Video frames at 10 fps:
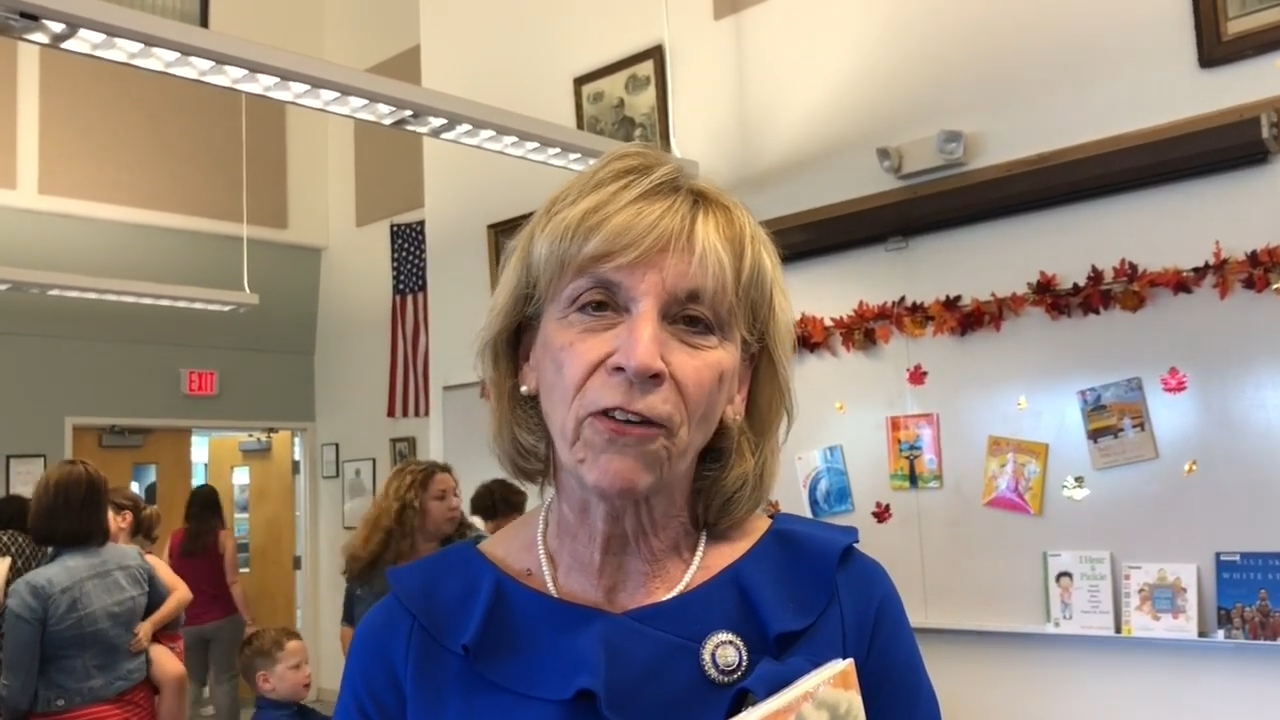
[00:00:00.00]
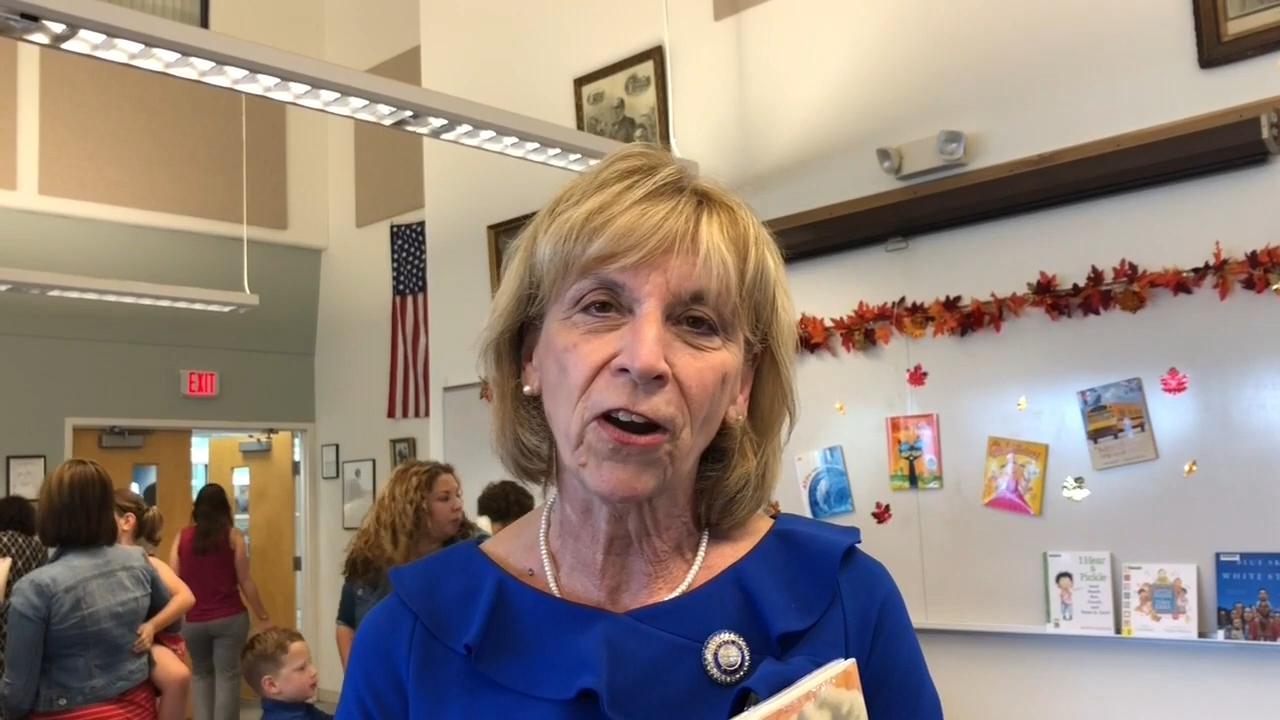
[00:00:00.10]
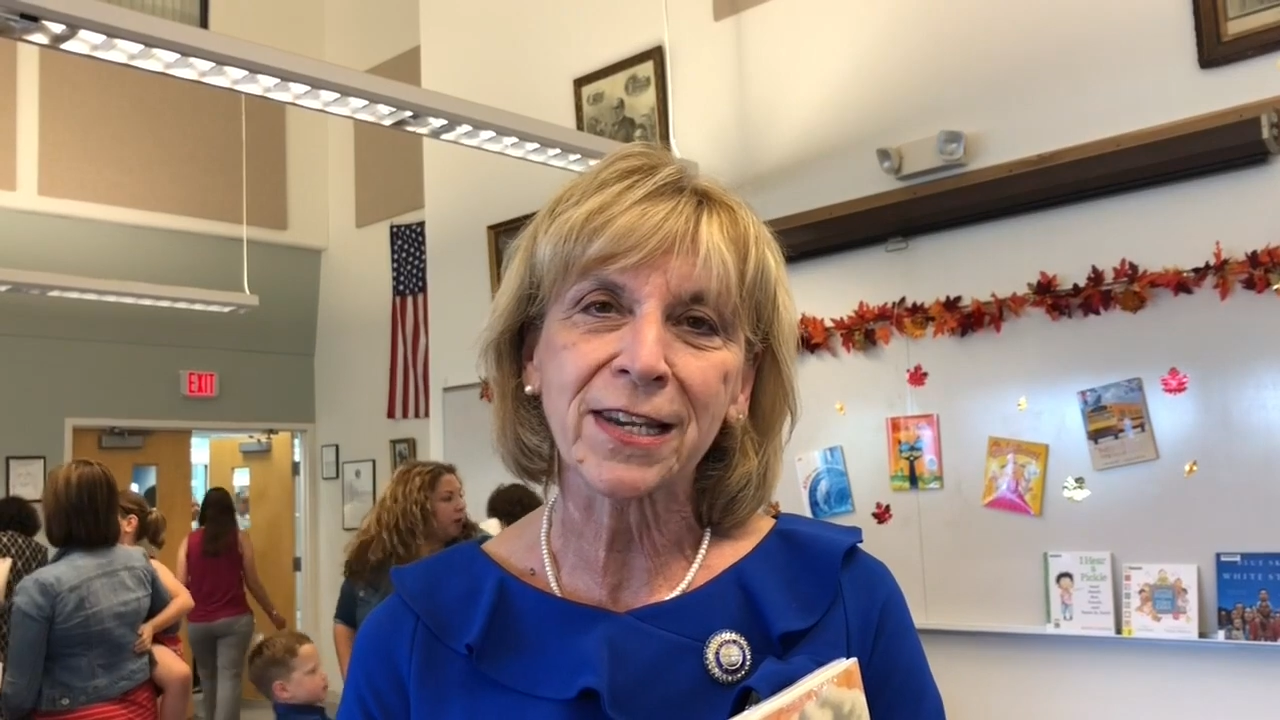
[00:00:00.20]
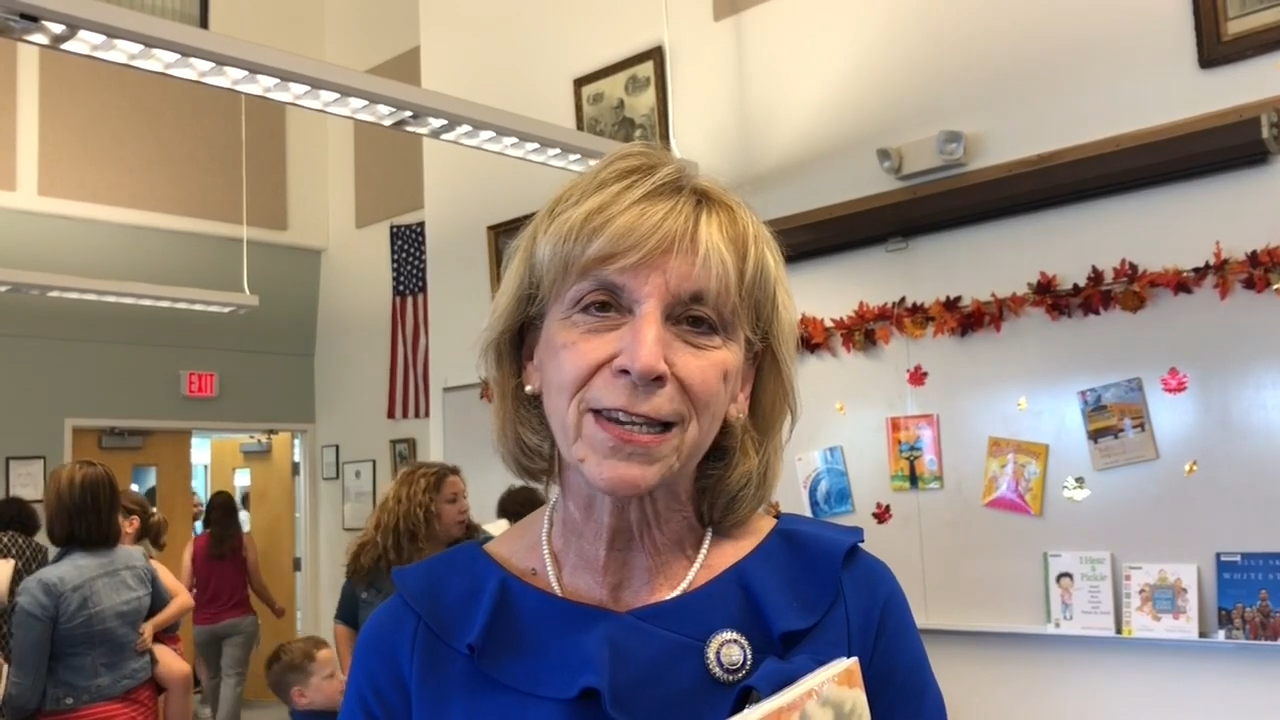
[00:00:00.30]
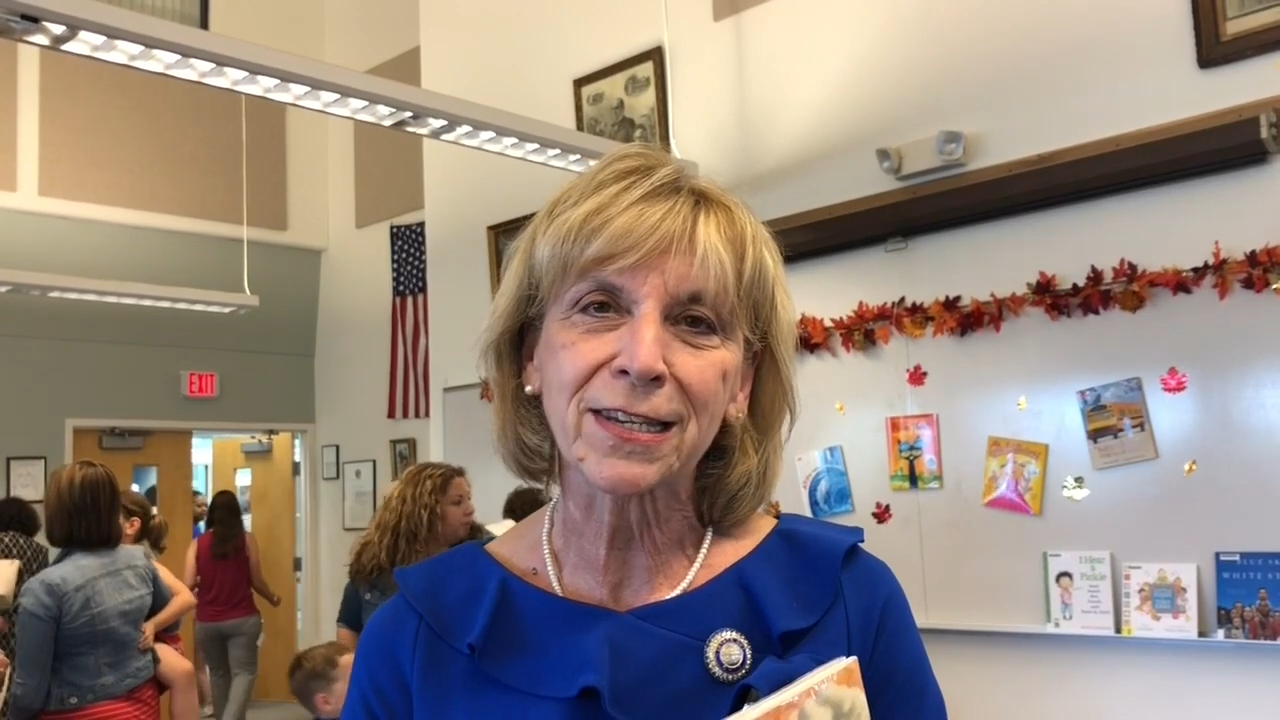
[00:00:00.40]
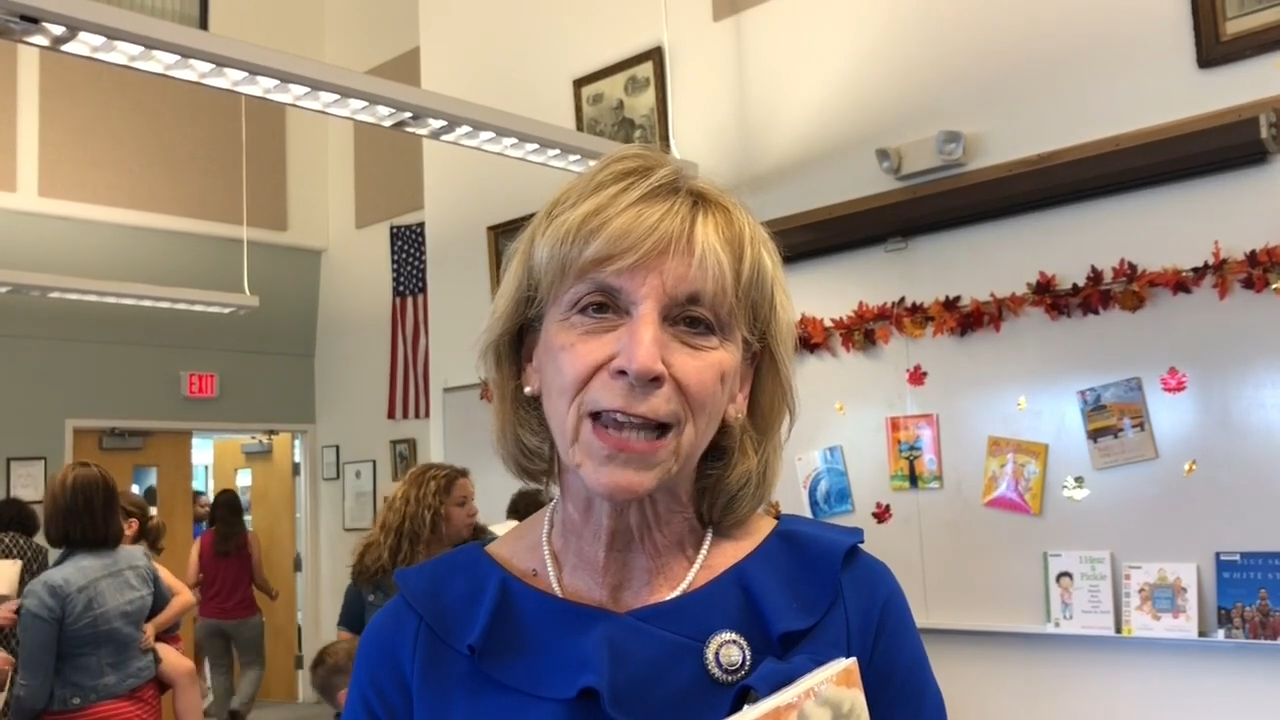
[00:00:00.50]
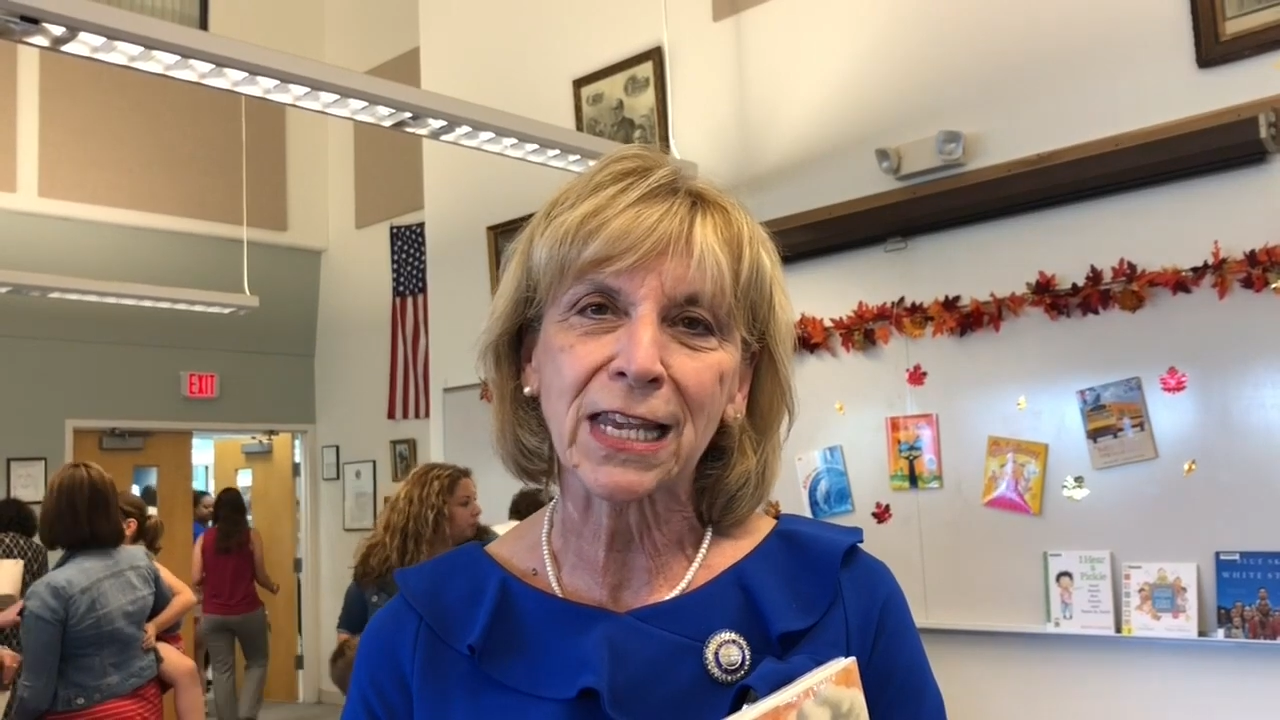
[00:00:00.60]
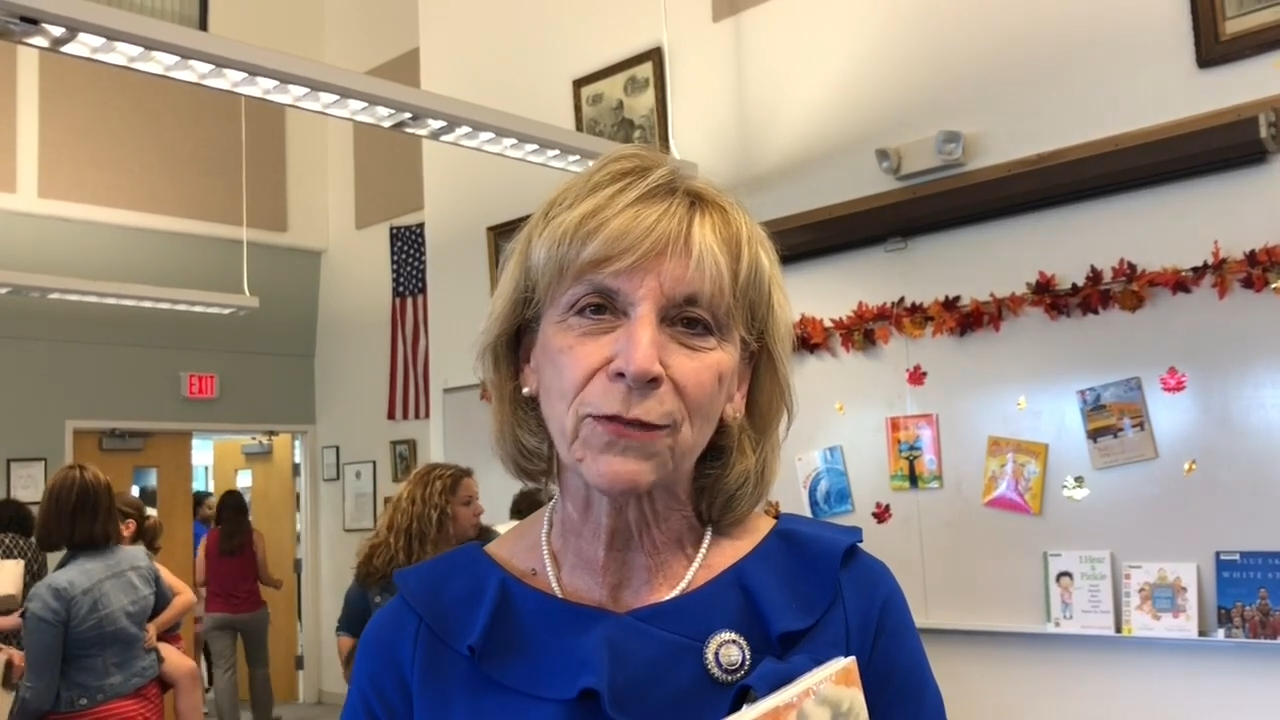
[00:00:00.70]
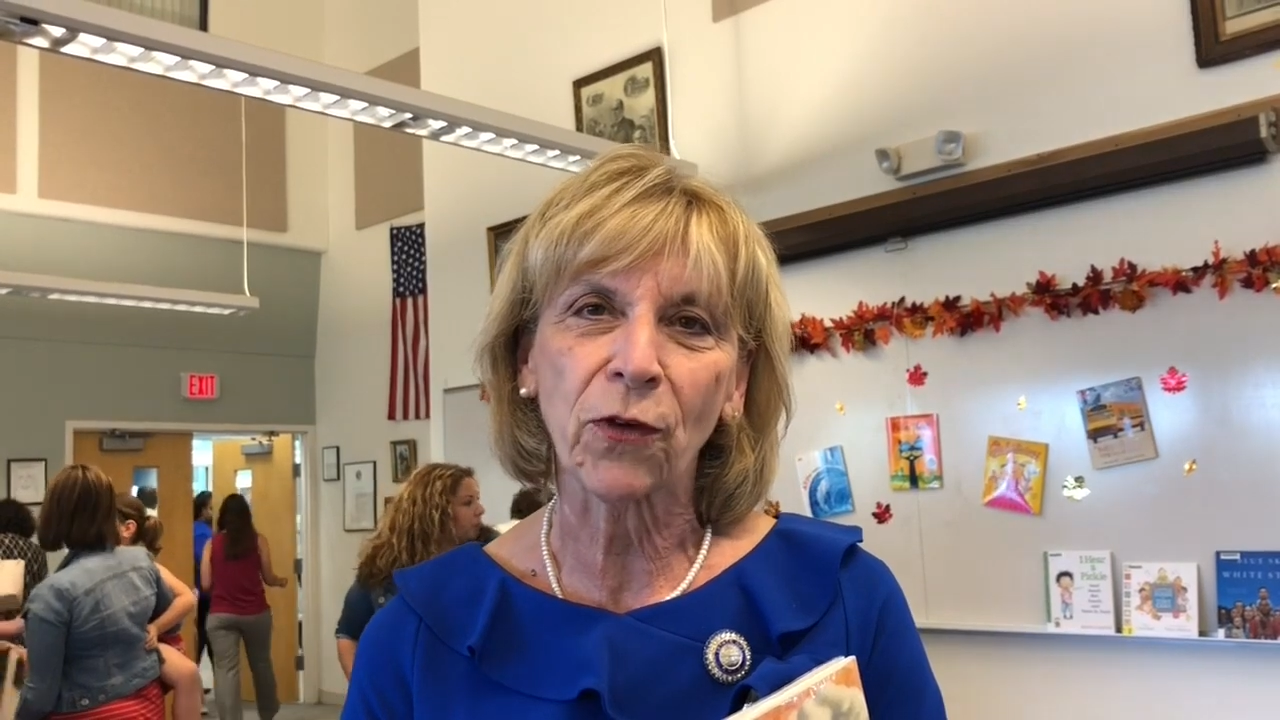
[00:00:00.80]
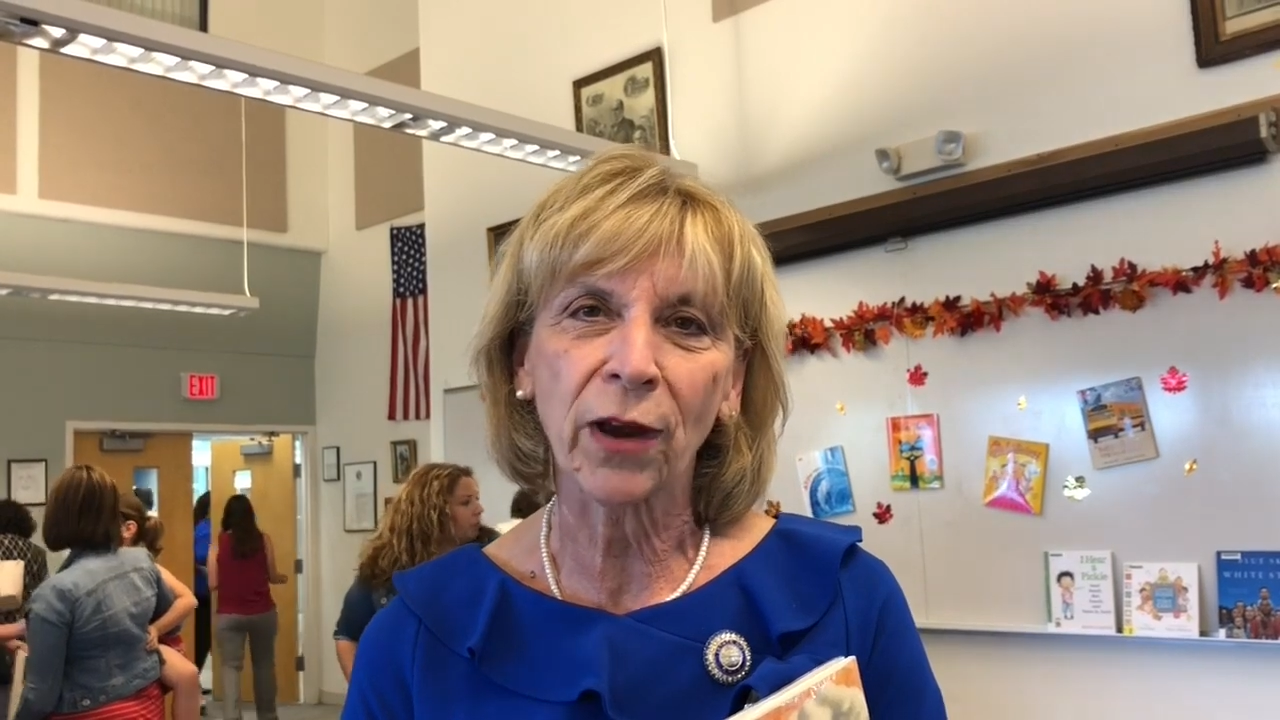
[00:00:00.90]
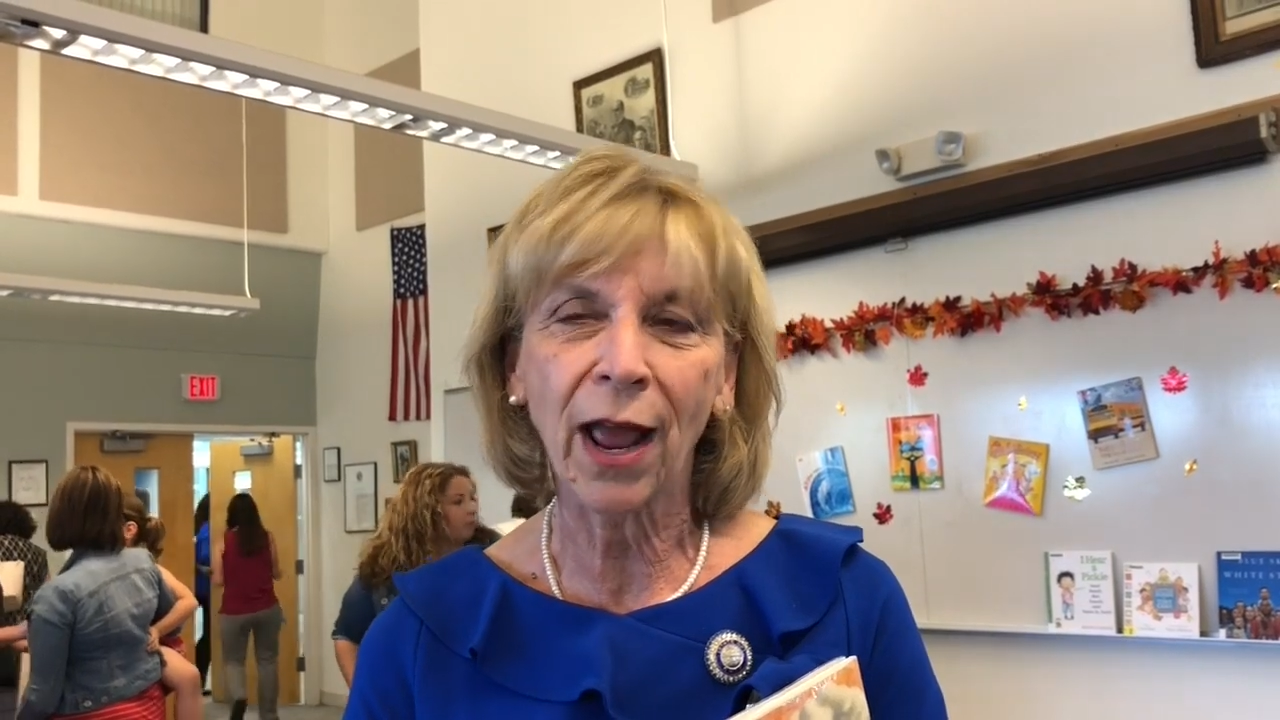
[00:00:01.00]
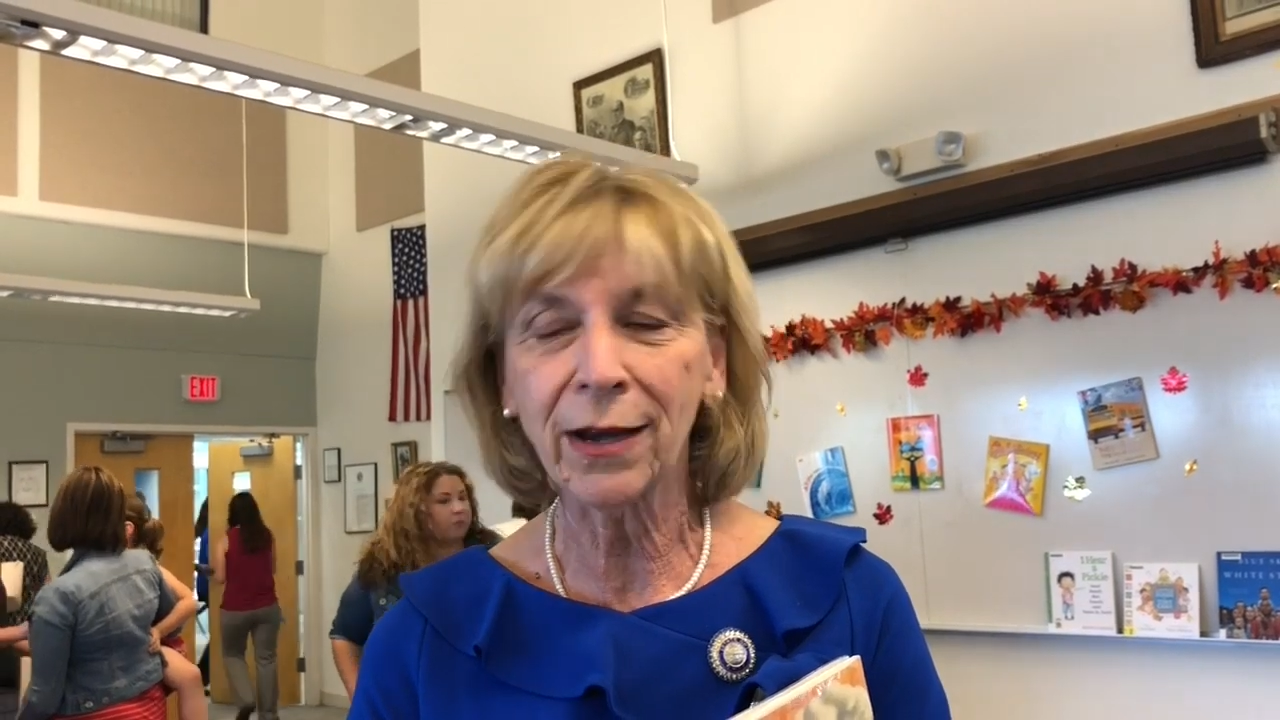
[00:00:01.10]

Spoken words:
very successful.